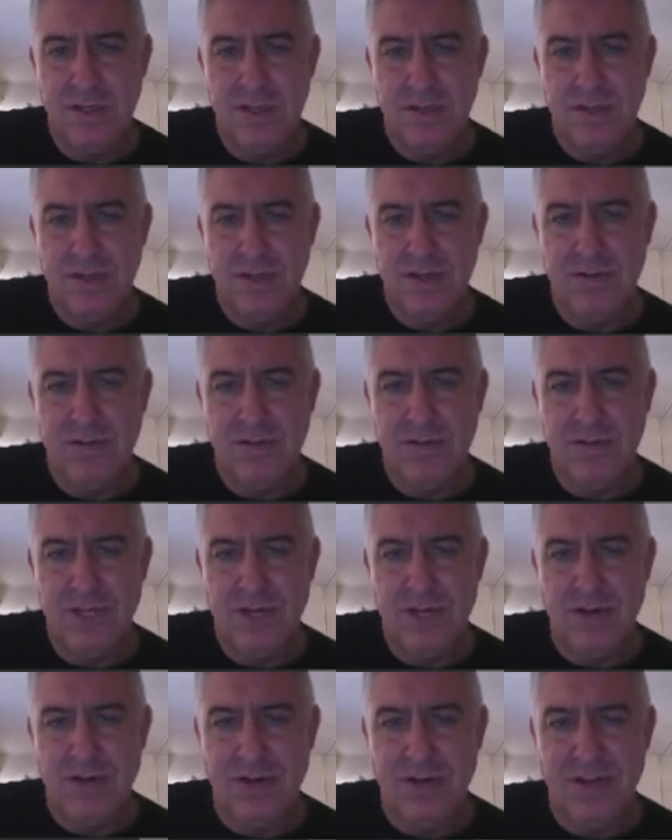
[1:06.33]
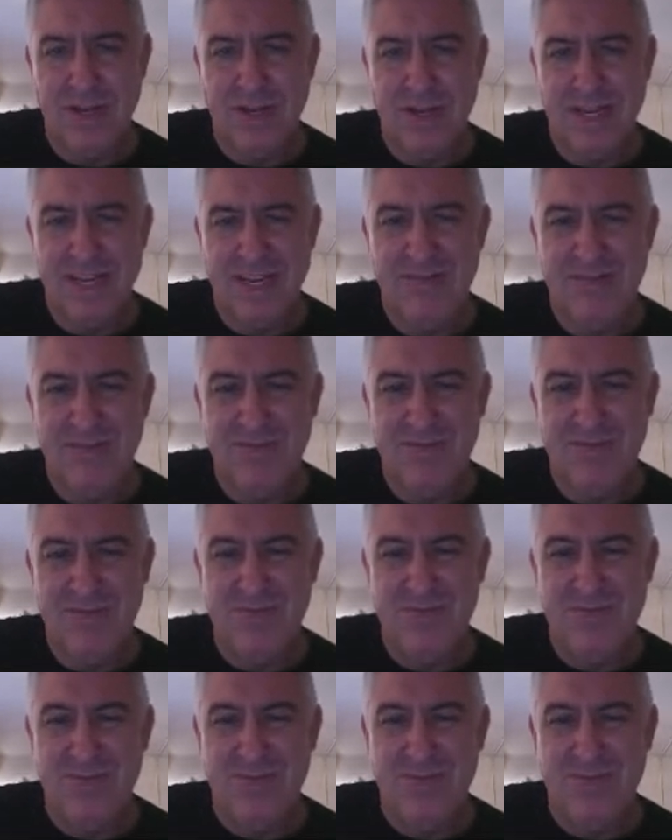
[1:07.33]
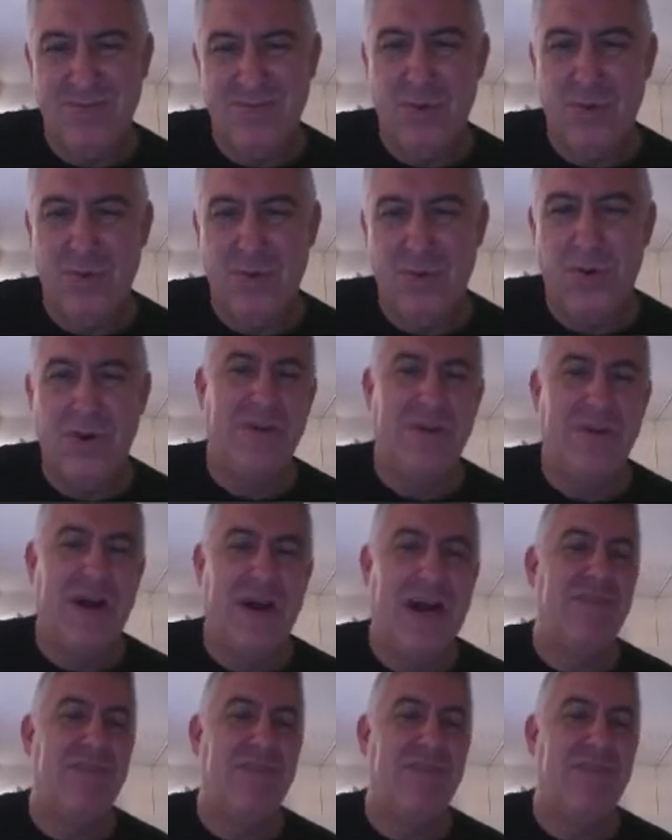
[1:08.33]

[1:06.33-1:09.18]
there are really only 4 or 5